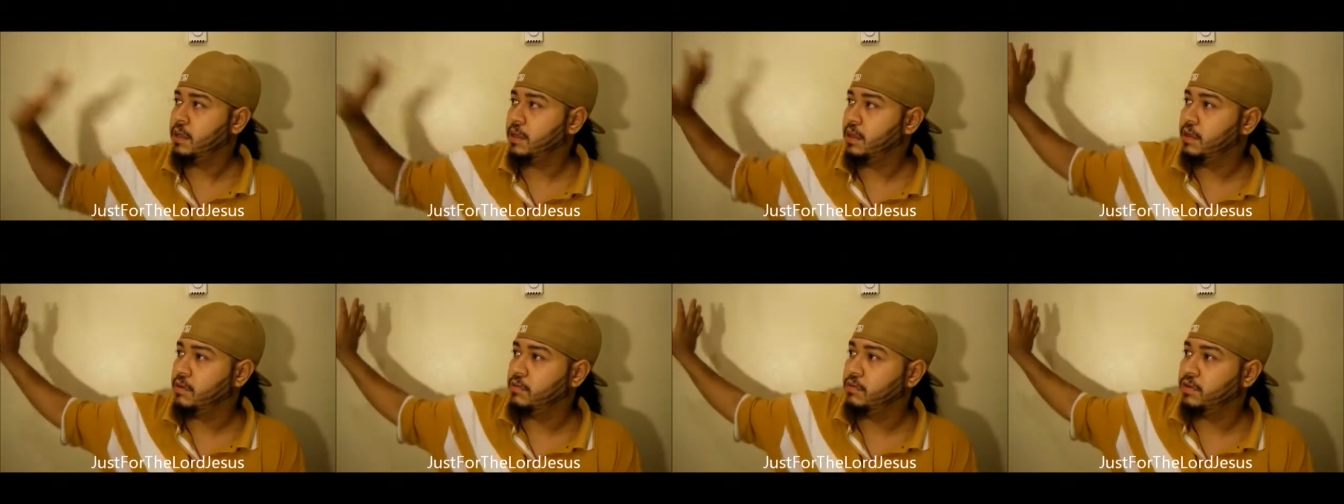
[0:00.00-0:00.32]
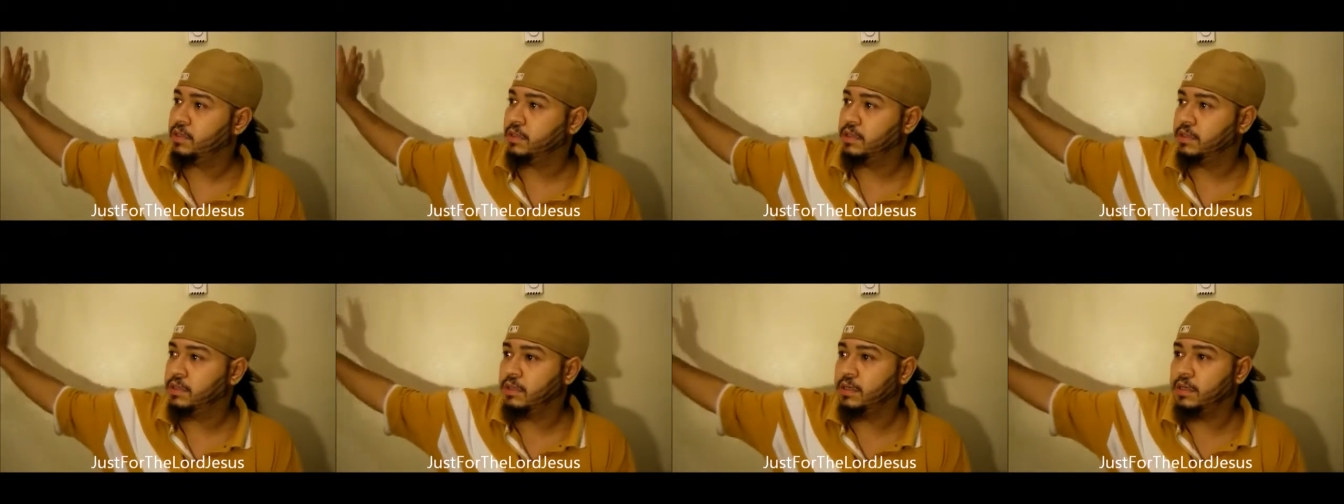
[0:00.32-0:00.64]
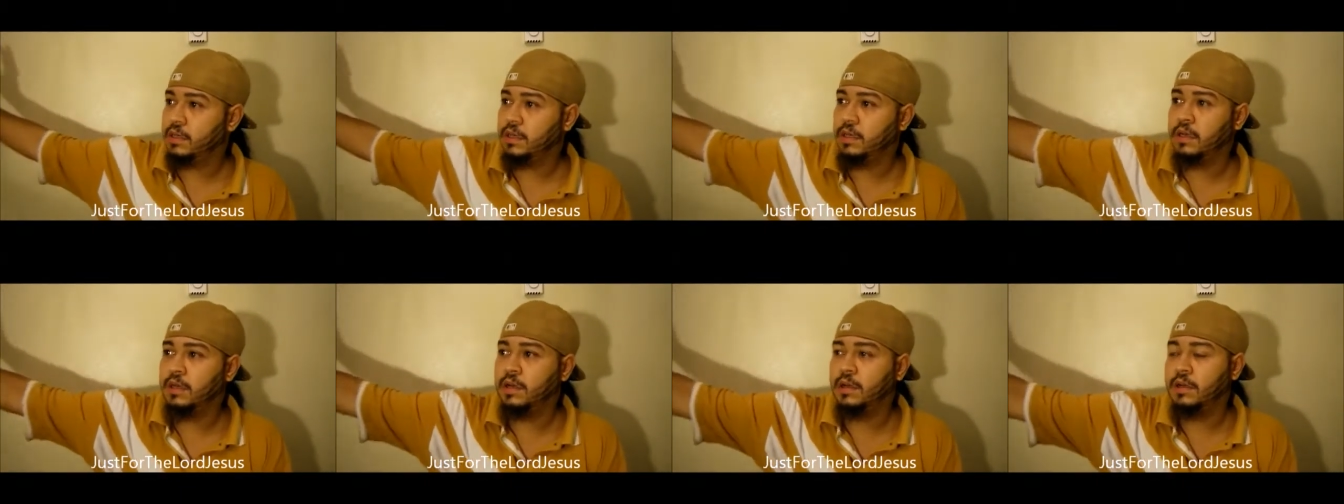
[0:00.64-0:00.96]
there was
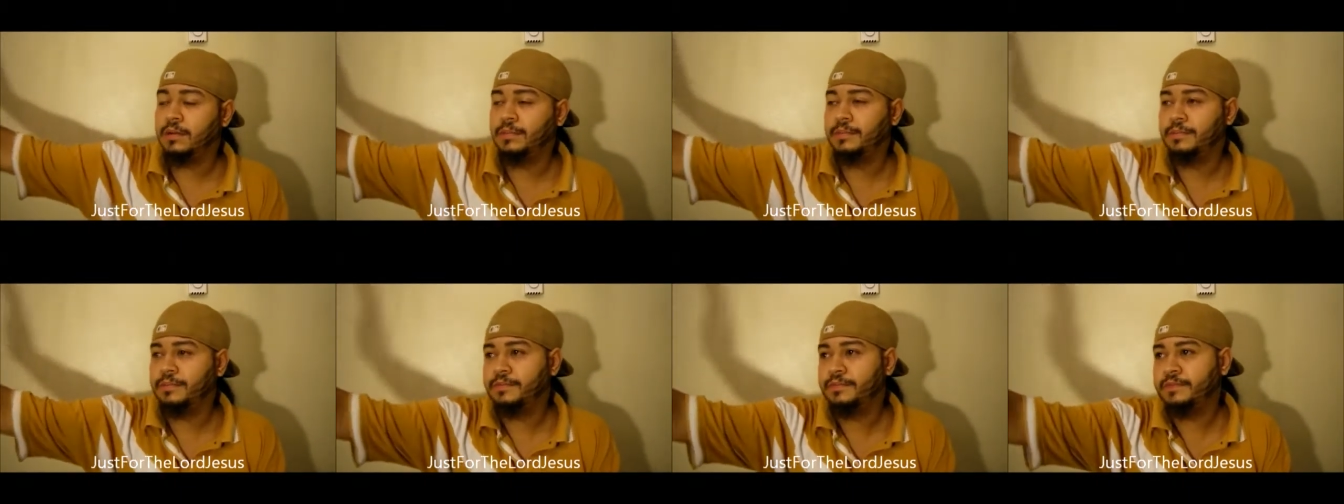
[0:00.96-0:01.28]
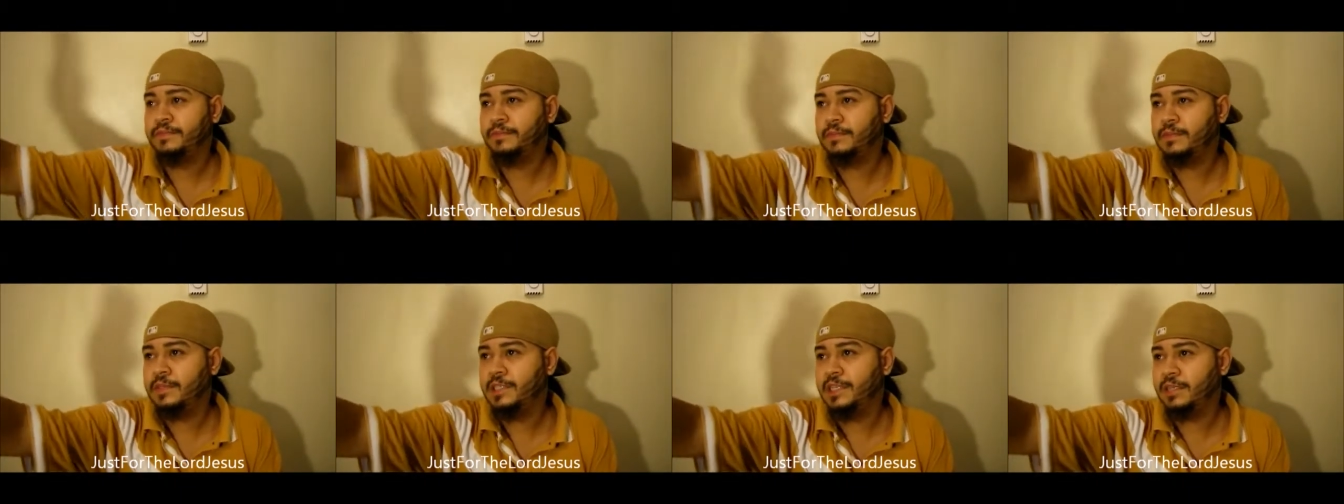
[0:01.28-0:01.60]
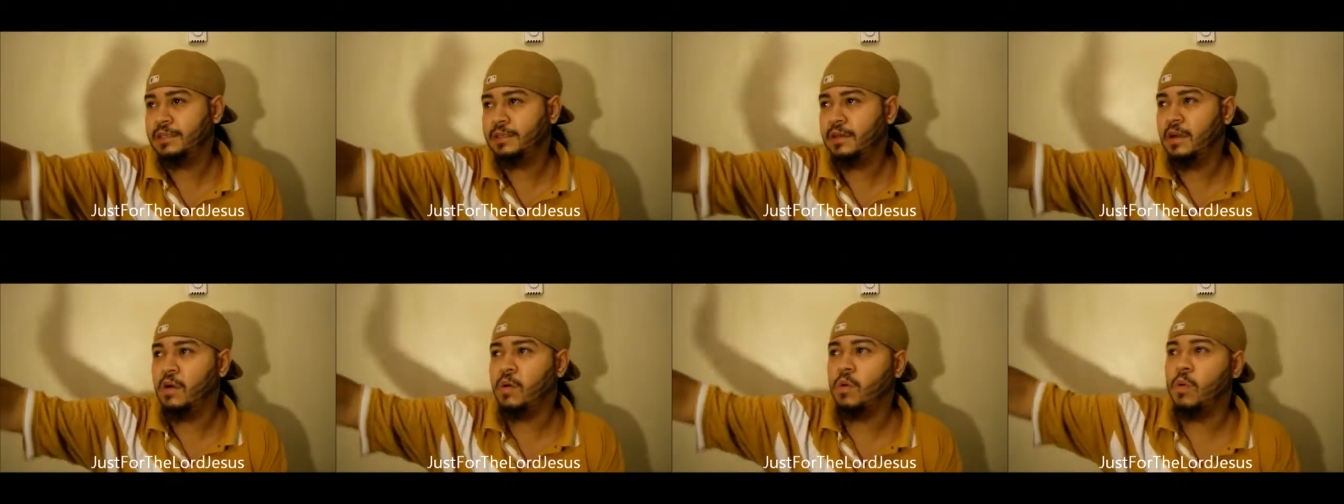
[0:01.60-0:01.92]

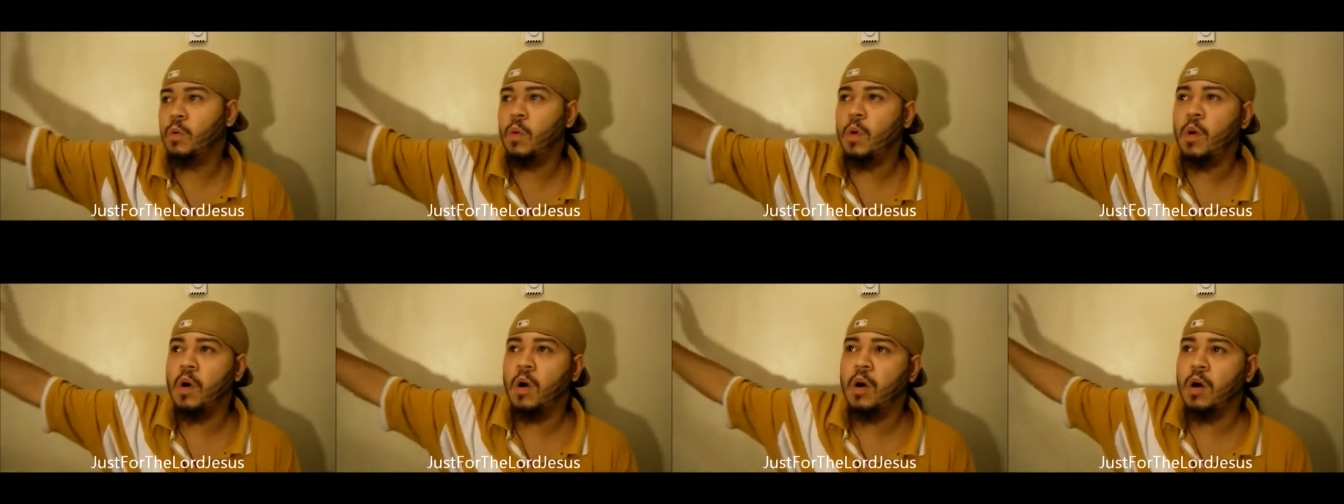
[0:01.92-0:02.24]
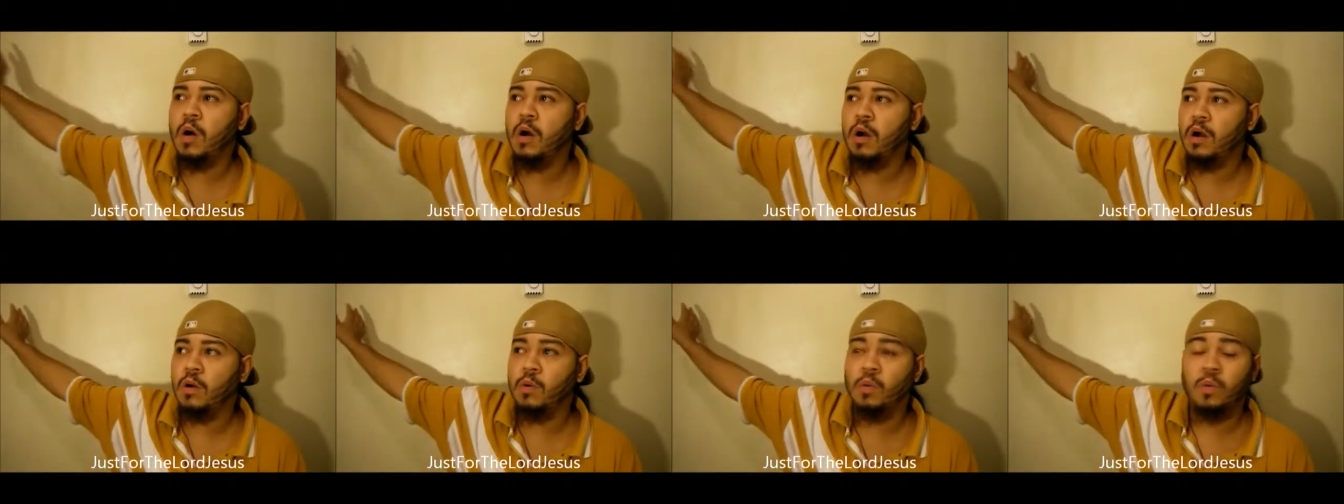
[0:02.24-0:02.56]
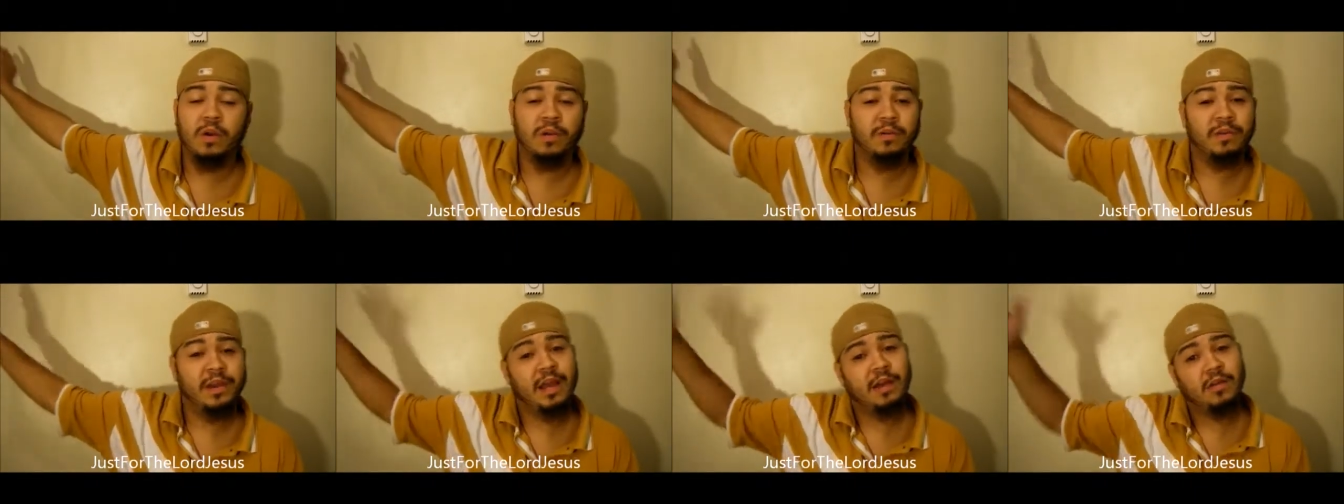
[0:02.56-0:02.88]
just a wall,
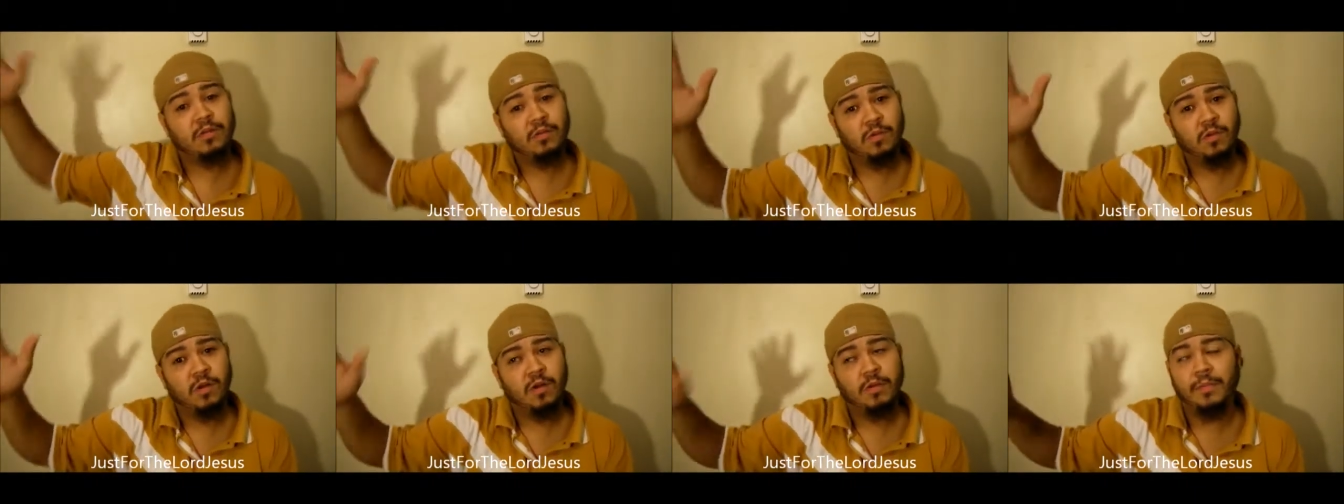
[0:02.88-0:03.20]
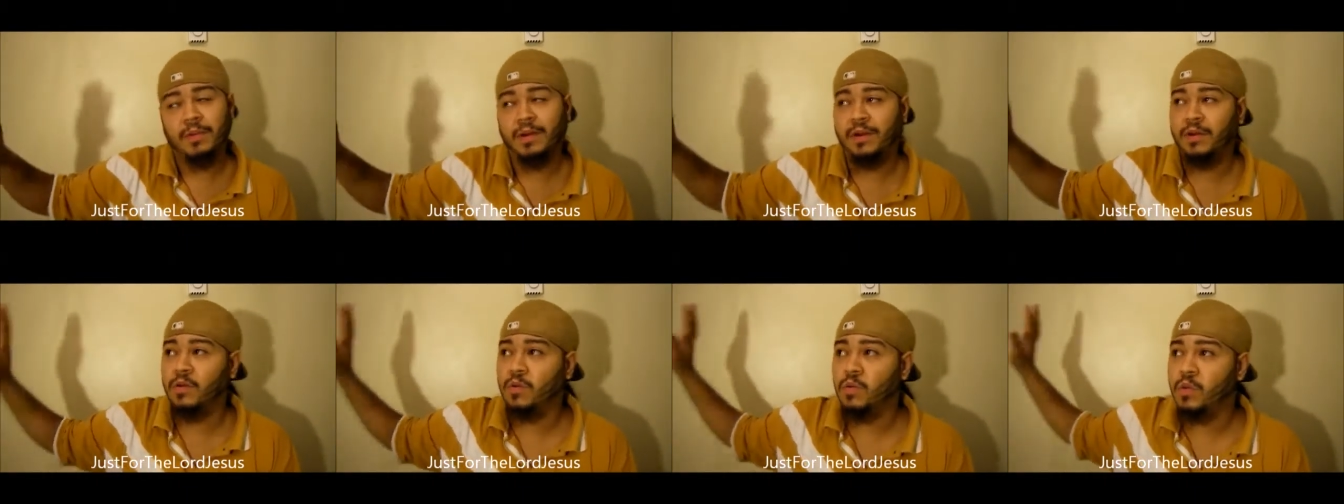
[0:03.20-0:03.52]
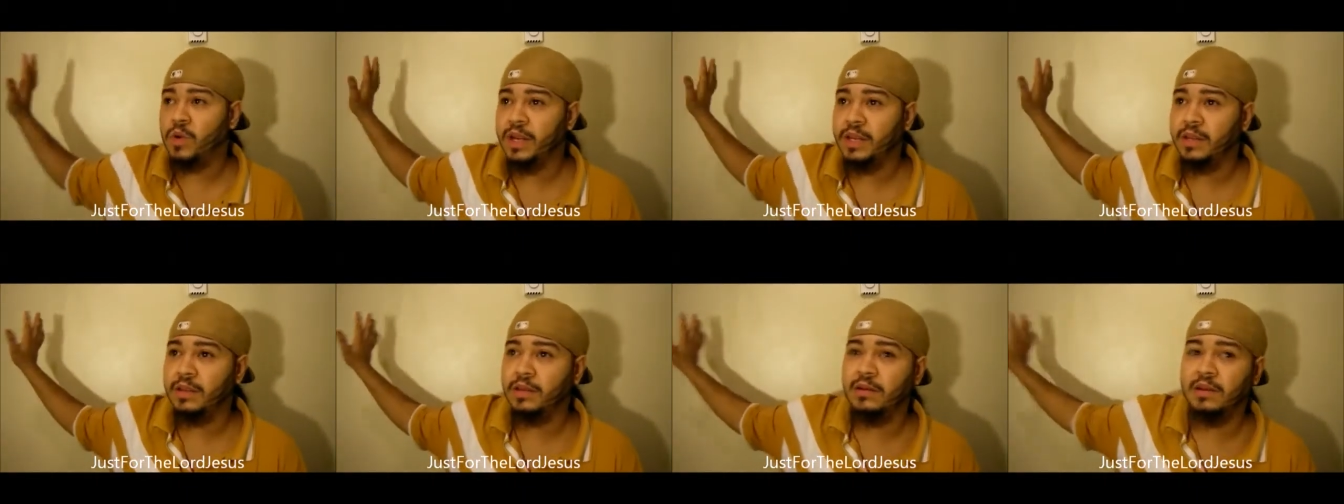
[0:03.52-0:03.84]
not a wall, but a
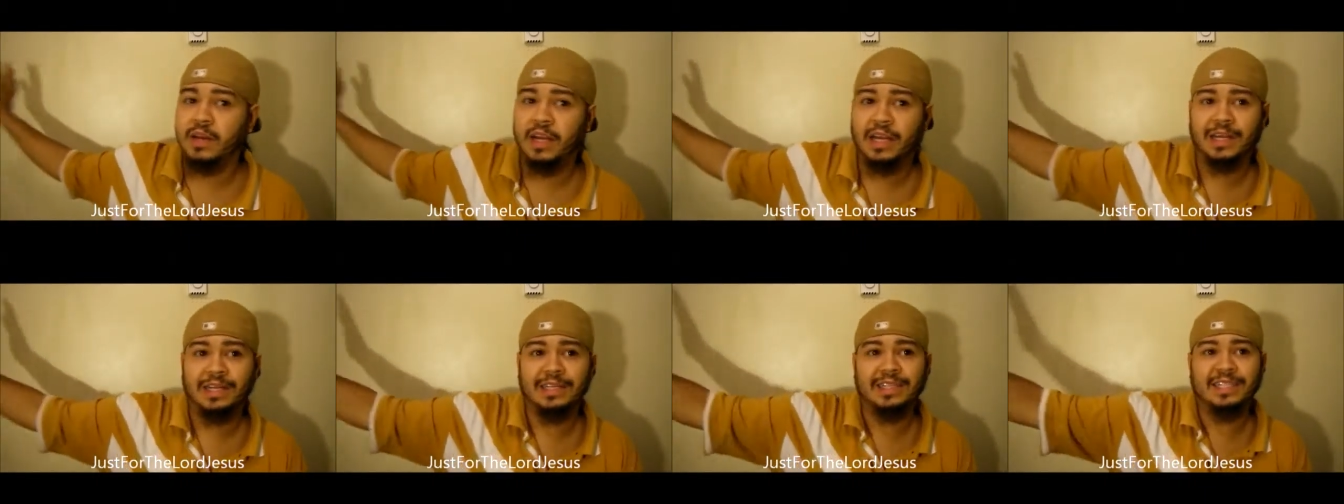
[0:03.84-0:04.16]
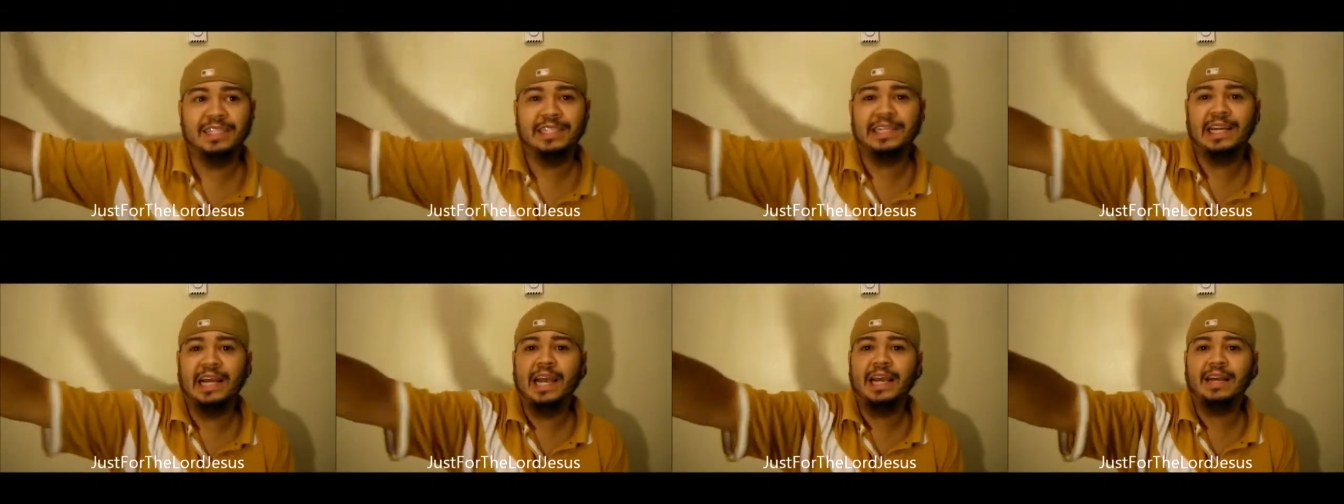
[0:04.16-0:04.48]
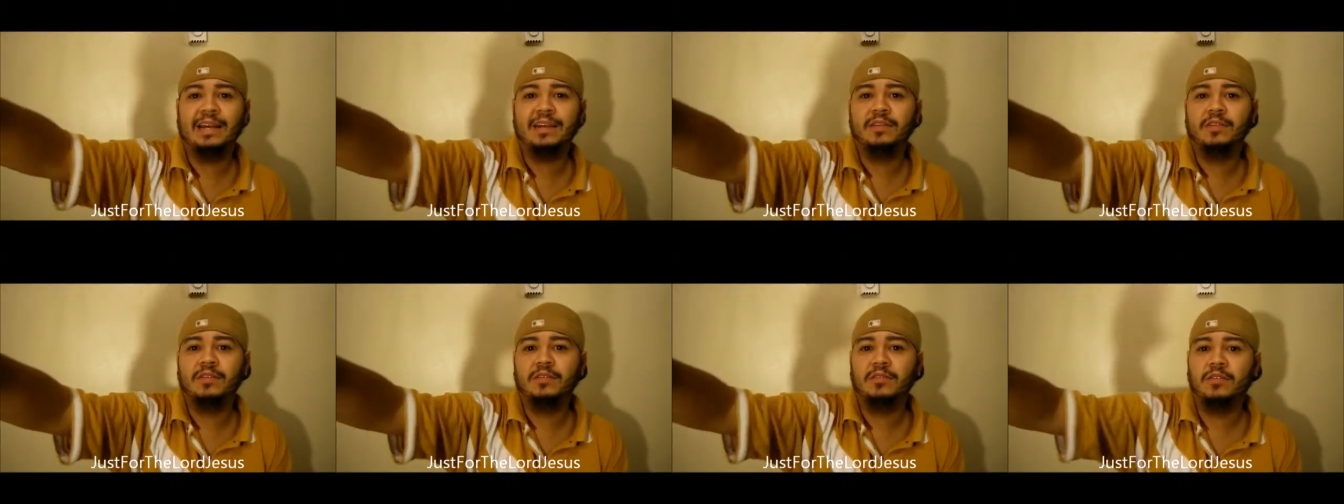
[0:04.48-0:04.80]
window, like a
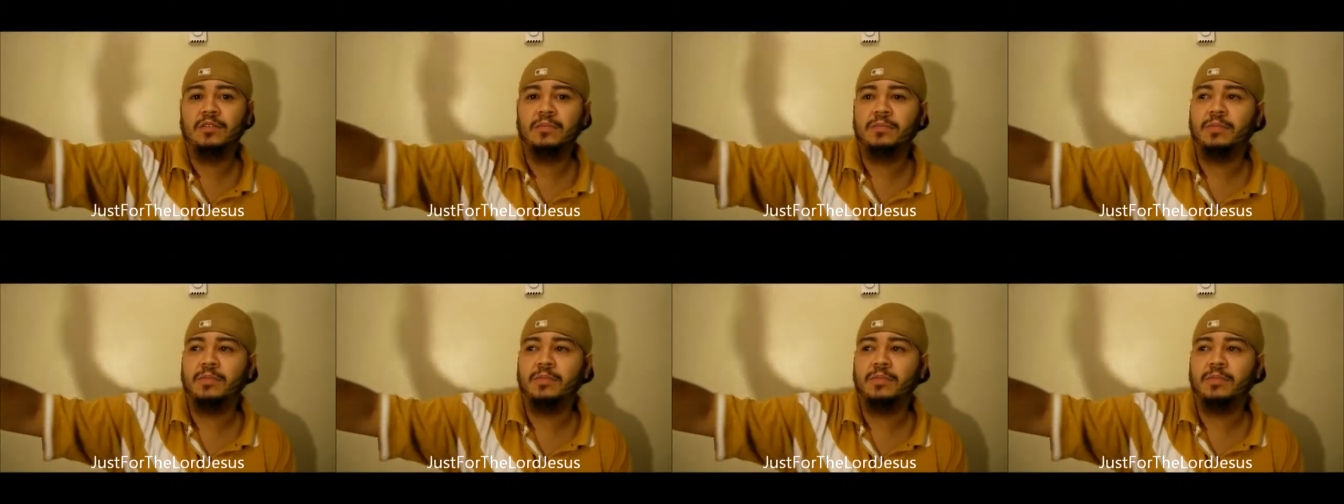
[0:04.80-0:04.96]
sliding door.